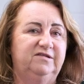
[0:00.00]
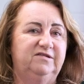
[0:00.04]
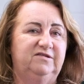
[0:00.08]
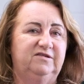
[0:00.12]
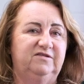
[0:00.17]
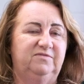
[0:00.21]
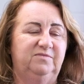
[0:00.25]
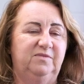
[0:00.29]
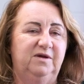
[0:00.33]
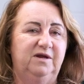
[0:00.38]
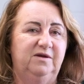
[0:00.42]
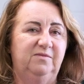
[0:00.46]

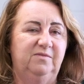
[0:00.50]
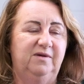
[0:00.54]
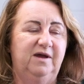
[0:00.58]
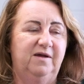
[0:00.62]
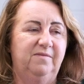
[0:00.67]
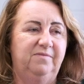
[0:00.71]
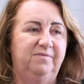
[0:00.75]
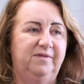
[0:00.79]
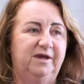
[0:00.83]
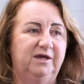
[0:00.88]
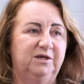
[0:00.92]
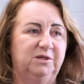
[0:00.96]
just been
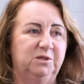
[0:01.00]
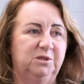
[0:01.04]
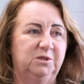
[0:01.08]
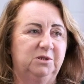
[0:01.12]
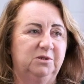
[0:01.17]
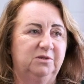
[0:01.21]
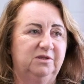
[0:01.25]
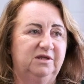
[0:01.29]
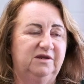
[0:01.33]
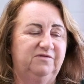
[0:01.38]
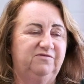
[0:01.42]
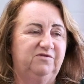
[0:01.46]
about making
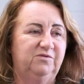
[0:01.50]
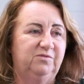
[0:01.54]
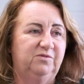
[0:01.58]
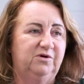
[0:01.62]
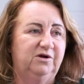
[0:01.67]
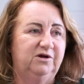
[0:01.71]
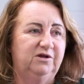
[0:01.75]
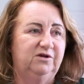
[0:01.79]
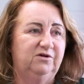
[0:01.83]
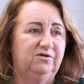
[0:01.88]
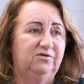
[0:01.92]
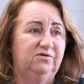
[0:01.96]
sure that
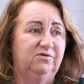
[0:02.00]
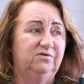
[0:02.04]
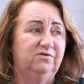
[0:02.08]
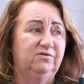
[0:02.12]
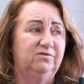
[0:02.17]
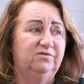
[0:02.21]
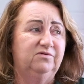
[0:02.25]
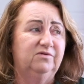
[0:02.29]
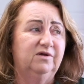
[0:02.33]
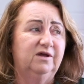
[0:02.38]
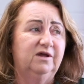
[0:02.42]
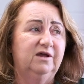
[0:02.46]
everybody
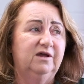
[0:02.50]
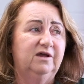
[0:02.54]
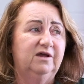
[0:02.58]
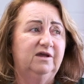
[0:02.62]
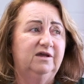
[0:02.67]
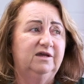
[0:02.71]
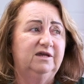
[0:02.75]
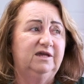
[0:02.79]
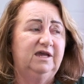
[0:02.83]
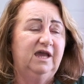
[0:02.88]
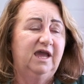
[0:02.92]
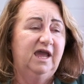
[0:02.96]
who
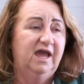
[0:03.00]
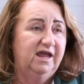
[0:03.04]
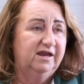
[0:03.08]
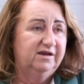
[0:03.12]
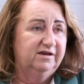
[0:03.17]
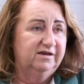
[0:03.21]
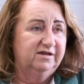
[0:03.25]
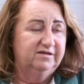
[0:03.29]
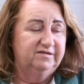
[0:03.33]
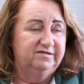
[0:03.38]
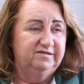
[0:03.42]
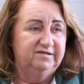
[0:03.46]

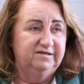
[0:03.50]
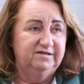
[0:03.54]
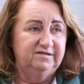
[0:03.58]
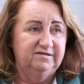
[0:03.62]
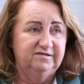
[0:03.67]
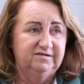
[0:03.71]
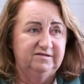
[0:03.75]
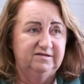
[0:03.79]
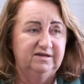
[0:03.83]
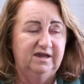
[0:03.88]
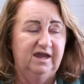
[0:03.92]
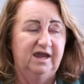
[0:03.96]
can
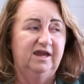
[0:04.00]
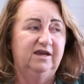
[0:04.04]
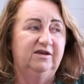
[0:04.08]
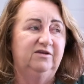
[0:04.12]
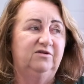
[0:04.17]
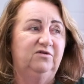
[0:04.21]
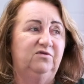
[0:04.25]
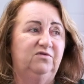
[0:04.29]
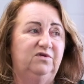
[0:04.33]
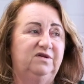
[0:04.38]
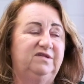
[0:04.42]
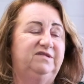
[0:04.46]
assist and
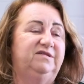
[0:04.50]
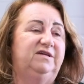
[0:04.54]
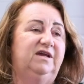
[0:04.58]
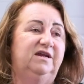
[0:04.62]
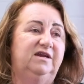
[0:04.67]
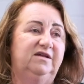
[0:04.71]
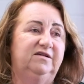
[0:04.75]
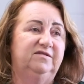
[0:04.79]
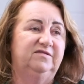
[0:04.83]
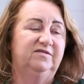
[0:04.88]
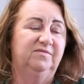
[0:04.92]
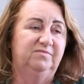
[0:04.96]
who is
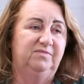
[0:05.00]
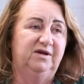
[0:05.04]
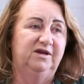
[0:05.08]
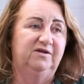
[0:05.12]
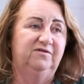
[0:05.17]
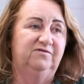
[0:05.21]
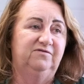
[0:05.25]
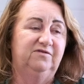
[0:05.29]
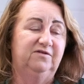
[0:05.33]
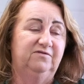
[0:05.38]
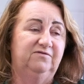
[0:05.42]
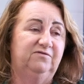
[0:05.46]
getting some
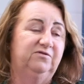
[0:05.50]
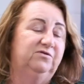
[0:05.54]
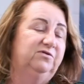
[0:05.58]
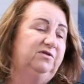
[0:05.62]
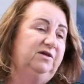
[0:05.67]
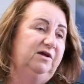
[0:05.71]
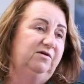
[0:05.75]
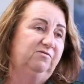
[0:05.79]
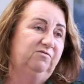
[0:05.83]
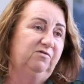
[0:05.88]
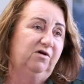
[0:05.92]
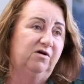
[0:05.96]
benefit for
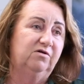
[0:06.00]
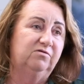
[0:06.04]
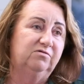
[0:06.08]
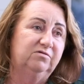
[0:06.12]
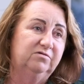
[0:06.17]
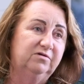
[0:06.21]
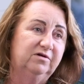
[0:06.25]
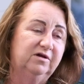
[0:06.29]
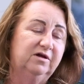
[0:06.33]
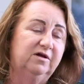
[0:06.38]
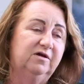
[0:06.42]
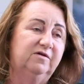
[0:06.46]
their
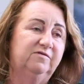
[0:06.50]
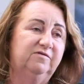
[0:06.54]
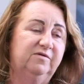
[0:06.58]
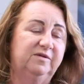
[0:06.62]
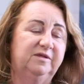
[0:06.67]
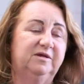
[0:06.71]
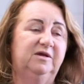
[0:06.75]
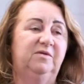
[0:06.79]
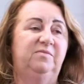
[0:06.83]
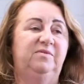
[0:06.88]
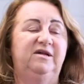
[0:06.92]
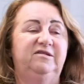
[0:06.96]
role from the
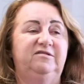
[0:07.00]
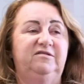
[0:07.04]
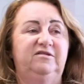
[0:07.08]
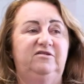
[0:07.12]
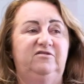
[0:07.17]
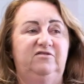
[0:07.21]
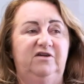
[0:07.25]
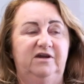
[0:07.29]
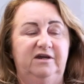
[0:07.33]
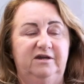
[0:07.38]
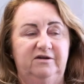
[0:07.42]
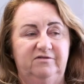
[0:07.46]
capacity
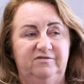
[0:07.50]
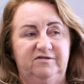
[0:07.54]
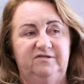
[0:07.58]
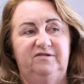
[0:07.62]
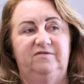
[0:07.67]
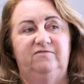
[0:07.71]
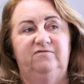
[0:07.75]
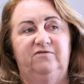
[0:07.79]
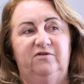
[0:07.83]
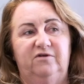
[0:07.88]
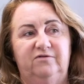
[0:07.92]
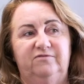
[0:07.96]
tracker is
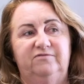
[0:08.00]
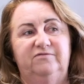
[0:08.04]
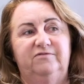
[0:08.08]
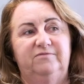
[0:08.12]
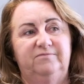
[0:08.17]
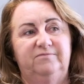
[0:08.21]
involved.